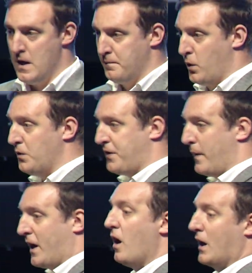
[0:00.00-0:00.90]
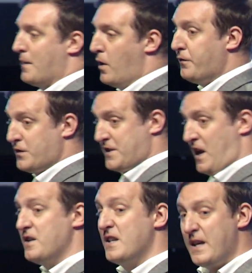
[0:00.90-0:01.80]
but also it can't come off because it's
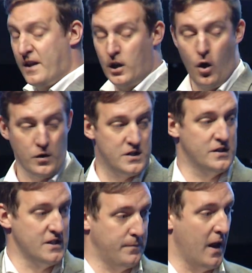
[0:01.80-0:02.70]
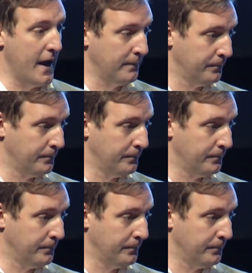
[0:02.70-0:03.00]
underneath a locked display.